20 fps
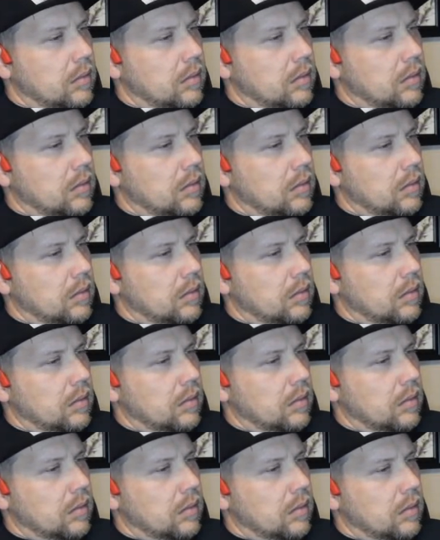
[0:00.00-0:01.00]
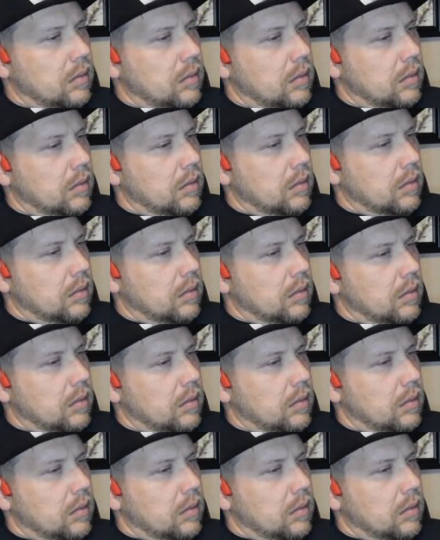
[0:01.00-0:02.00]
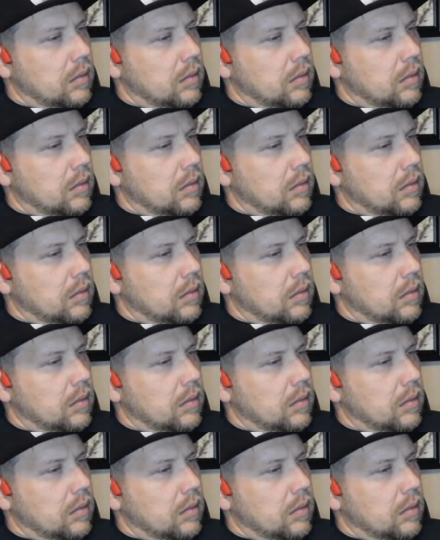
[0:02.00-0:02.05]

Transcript: [no speech]